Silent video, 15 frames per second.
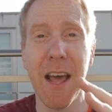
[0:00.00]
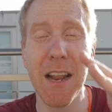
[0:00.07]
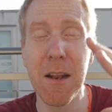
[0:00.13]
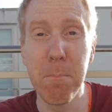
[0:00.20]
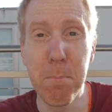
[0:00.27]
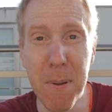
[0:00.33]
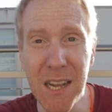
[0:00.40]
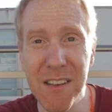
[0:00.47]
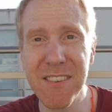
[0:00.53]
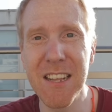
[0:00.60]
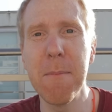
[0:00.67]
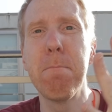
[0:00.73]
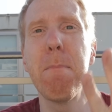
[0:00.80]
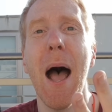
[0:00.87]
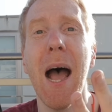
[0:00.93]
and it builds
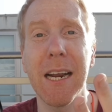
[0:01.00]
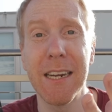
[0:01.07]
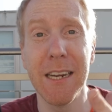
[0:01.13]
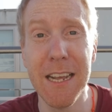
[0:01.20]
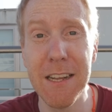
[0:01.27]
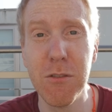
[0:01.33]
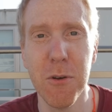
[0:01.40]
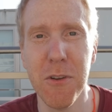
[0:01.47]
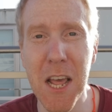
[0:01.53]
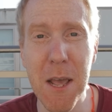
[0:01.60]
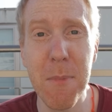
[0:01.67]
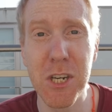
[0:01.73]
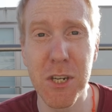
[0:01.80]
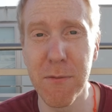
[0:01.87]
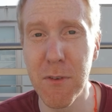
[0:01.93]
it back into an
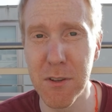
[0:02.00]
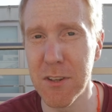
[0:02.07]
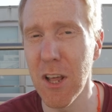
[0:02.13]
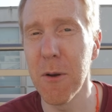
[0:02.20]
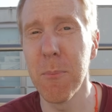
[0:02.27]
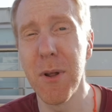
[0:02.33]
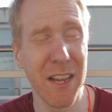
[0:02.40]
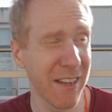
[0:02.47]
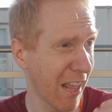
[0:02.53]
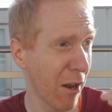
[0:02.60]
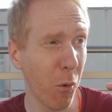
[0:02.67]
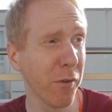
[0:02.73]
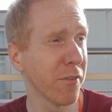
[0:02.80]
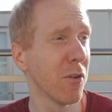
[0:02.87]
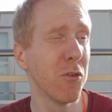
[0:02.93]
image of the sun, but it
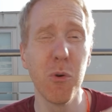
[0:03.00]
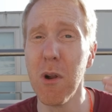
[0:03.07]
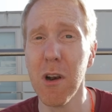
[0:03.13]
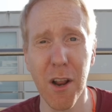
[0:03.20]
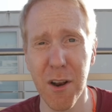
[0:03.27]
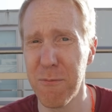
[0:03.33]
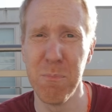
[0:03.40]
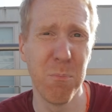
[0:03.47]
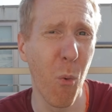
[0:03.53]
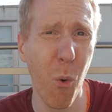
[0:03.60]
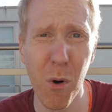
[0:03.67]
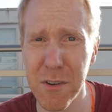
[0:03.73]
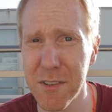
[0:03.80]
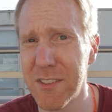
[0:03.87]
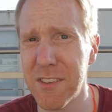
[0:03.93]
can also do a lot of
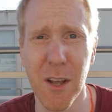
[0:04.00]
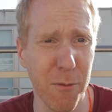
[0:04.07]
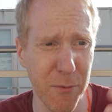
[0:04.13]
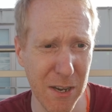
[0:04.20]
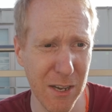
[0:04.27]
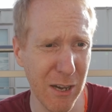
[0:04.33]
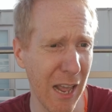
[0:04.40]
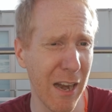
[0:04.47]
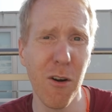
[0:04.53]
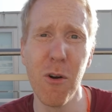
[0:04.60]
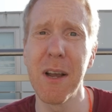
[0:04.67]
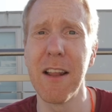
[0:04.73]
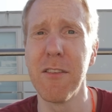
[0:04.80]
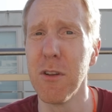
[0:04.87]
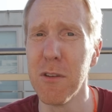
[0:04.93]
more stuff. It can
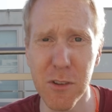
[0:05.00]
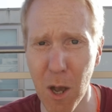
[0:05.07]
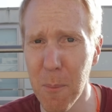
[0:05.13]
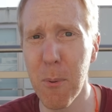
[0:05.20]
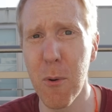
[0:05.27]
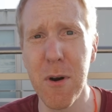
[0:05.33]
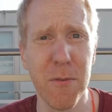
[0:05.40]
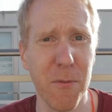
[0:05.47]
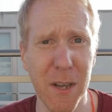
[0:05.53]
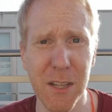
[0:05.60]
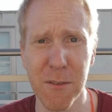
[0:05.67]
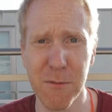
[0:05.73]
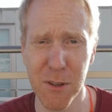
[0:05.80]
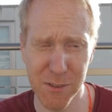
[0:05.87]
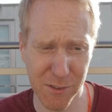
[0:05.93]
look at the Doppler
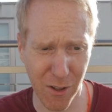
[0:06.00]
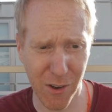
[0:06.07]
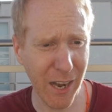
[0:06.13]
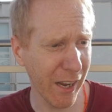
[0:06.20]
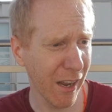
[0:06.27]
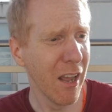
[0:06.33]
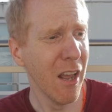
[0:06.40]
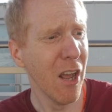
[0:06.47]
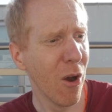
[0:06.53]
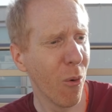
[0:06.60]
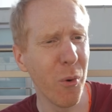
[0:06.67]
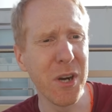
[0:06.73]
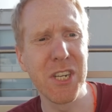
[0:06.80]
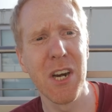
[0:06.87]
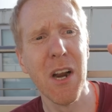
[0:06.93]
effect of the sun, like
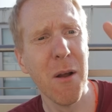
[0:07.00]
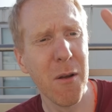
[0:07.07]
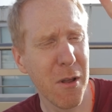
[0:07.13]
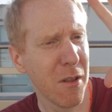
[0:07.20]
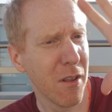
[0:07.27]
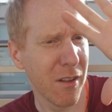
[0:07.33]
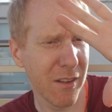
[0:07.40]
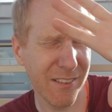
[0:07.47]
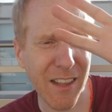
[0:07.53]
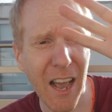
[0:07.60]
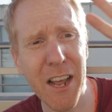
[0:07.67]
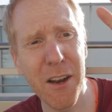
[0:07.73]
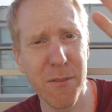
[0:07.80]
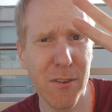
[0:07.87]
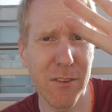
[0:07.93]
which
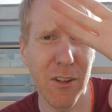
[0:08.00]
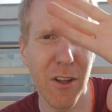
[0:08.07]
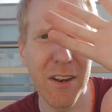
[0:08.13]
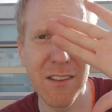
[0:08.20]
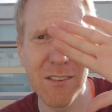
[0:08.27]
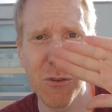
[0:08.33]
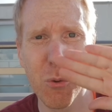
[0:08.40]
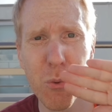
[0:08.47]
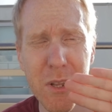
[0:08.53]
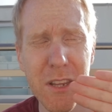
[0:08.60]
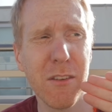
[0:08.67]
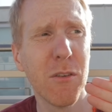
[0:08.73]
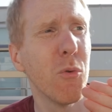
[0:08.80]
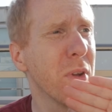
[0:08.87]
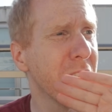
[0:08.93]
side of the sun is
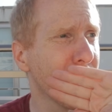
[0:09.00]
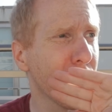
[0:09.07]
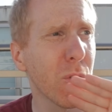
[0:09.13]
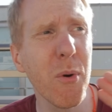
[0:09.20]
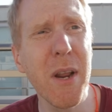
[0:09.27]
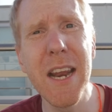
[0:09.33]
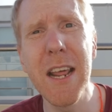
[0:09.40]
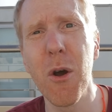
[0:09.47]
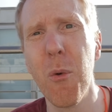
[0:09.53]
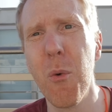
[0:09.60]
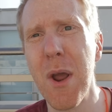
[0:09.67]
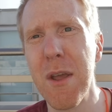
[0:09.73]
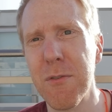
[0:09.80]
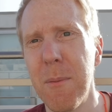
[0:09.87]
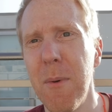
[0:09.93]
retreating
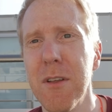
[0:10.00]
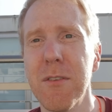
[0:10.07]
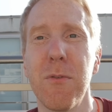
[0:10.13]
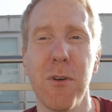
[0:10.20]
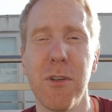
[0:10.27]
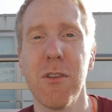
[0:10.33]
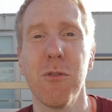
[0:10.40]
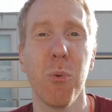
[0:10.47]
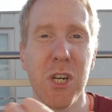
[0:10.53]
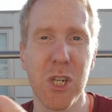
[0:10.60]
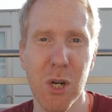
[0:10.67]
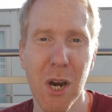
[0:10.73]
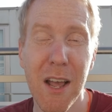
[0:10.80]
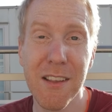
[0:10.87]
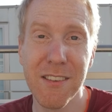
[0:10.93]
away from us versus
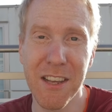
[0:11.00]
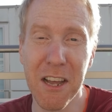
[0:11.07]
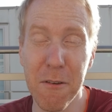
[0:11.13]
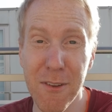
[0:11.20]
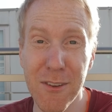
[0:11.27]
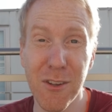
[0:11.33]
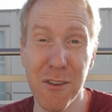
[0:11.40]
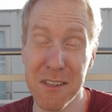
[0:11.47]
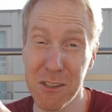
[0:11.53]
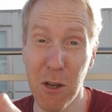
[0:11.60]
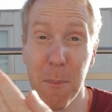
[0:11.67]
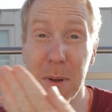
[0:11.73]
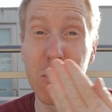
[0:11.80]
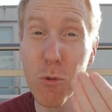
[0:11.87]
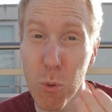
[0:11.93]
which side of the sun is
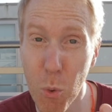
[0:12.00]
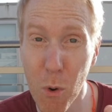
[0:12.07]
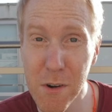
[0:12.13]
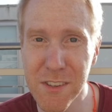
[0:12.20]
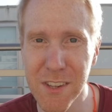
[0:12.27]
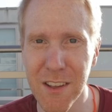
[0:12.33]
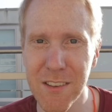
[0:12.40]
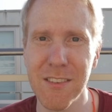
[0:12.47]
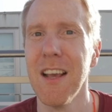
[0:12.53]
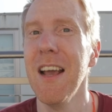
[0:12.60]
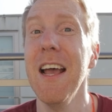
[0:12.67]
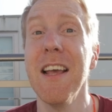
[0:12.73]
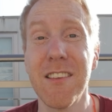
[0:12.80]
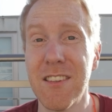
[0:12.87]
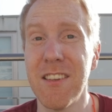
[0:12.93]
coming towards us.
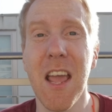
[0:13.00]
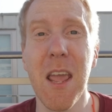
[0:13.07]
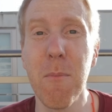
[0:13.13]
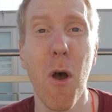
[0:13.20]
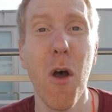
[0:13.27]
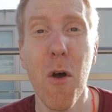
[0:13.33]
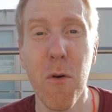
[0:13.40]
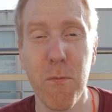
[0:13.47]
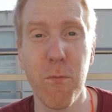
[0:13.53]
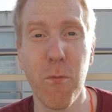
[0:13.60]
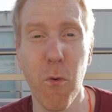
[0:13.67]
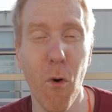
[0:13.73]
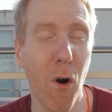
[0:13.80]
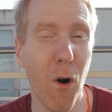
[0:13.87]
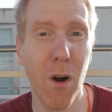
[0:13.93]
Same
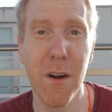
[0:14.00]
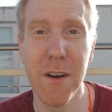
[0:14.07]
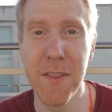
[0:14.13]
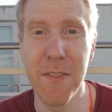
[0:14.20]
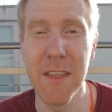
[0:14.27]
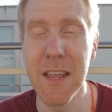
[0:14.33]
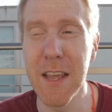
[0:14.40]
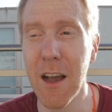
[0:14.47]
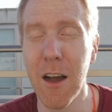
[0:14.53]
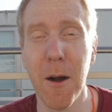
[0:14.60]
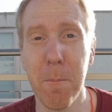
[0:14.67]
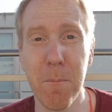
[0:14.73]
for the